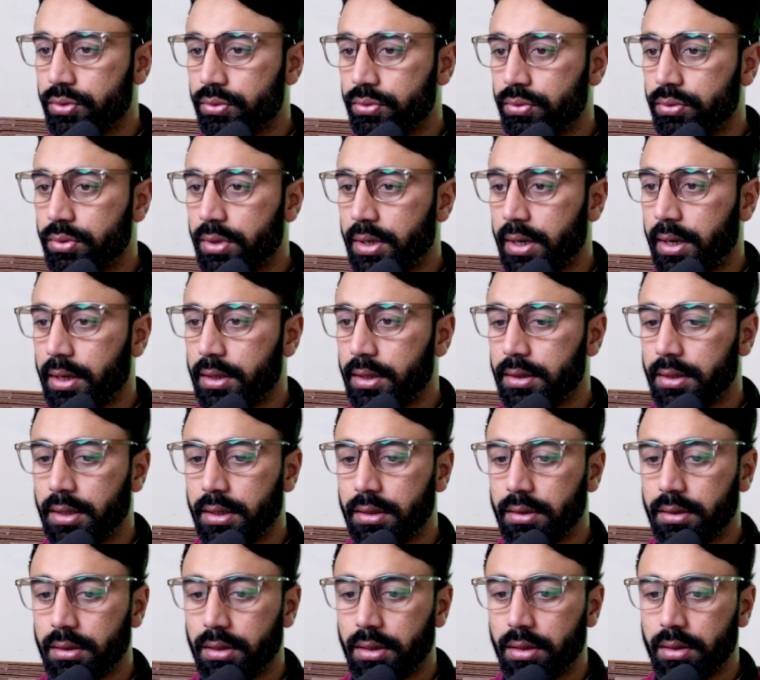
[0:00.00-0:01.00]
And then
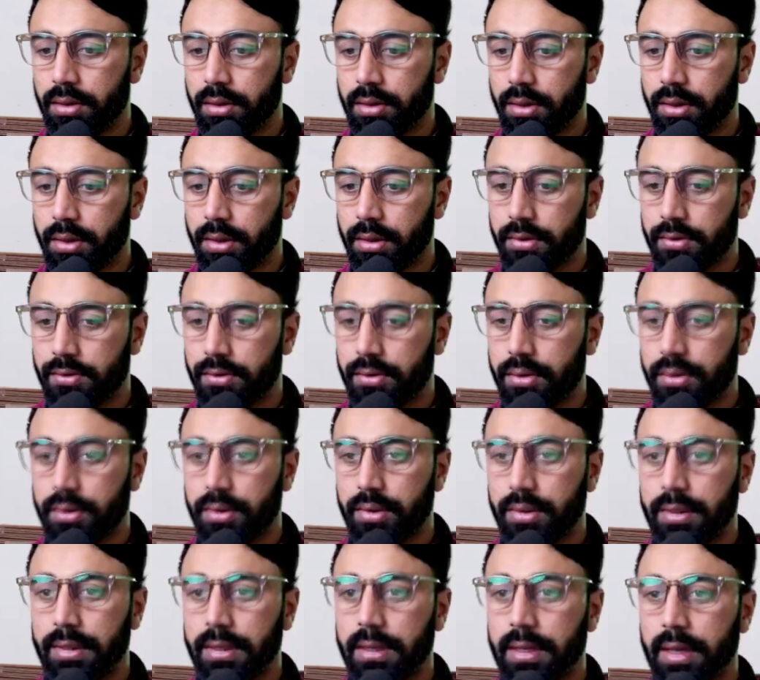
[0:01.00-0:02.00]
there is a
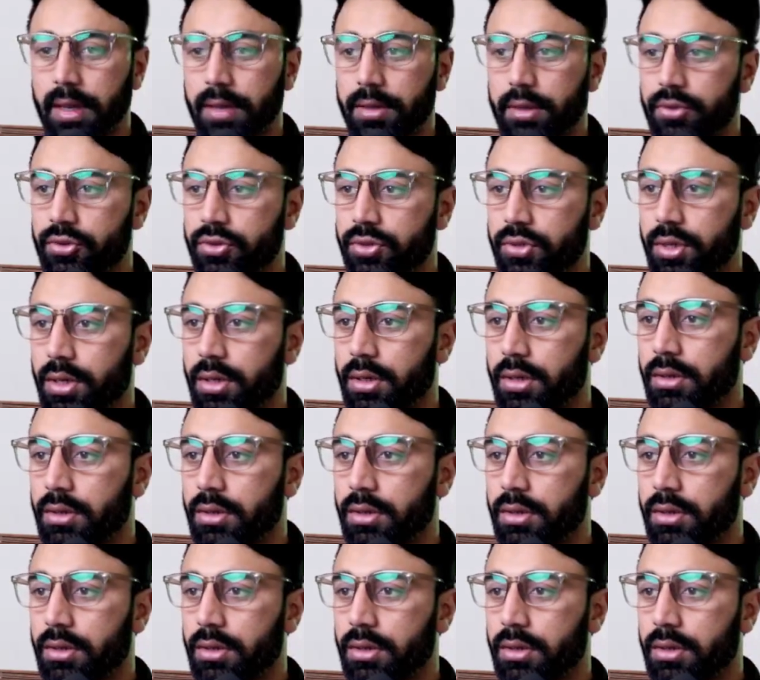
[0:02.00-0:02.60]
redirect chain.